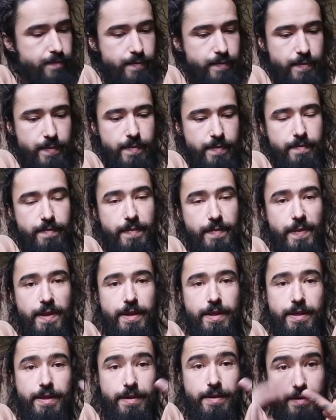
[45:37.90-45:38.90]
then
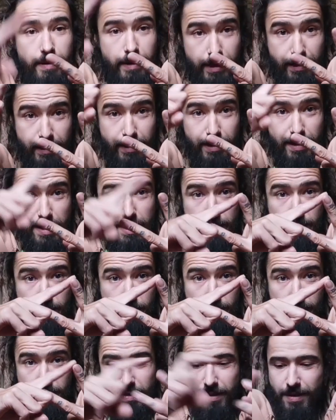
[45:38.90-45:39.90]
close the gap
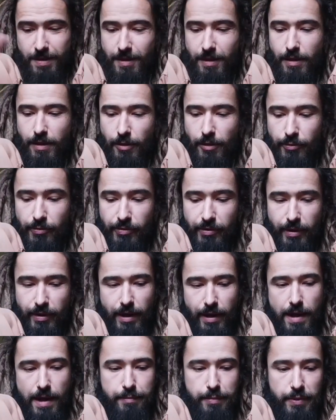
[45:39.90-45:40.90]
between the two
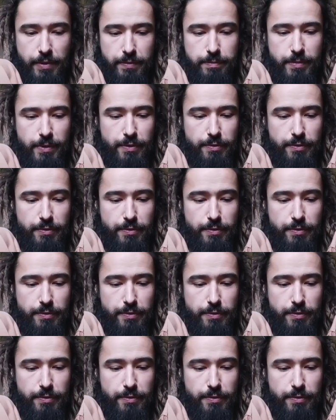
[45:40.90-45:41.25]
fingers.